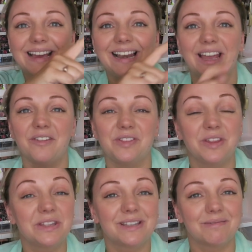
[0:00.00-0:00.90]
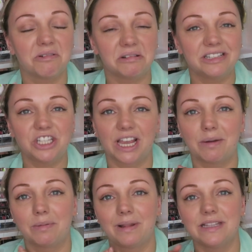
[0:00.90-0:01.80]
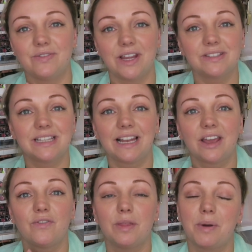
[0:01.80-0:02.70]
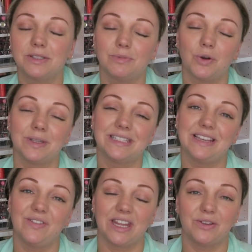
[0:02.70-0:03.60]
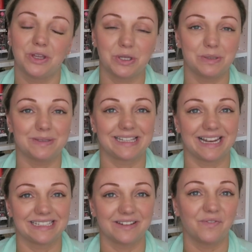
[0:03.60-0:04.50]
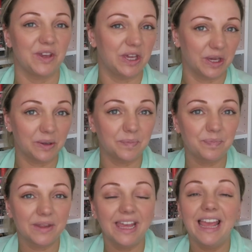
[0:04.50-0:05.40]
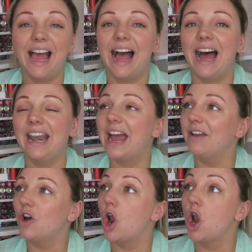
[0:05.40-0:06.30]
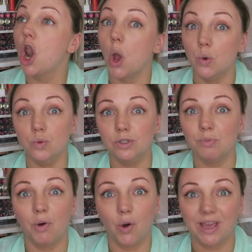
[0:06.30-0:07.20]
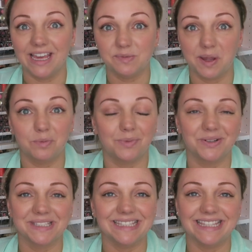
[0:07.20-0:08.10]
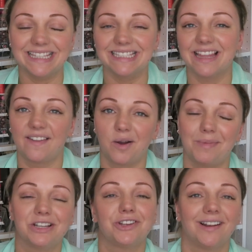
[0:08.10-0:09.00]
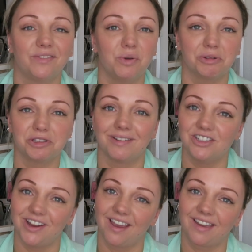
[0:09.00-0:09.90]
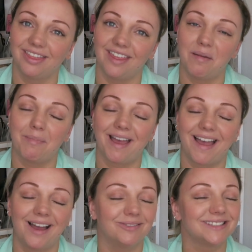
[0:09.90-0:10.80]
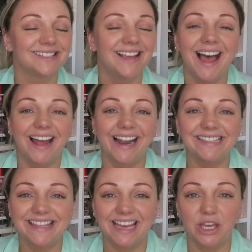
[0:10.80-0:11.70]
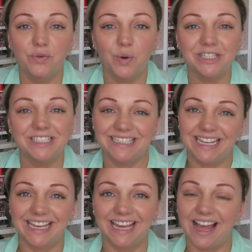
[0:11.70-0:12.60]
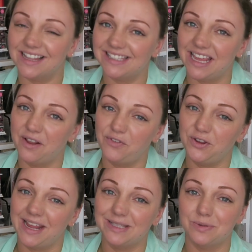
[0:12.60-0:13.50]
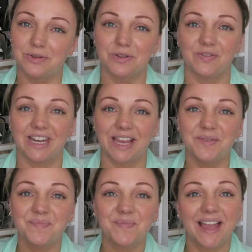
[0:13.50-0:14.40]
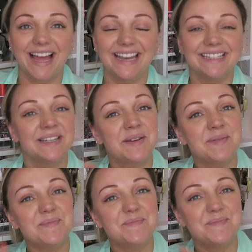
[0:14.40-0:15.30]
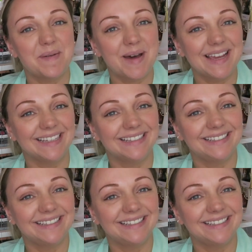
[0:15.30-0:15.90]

Click over in the other top corner to check out one of my latest videos. And click over in the bottom corner to see a video that YouTube has selected for you. And I've got loads more Kate Spade unboxings and things like that on my channel if you want to go and check them out. I'd like to thank you for watching. Take care. I'll see you in a few days with another video. And bye-bye.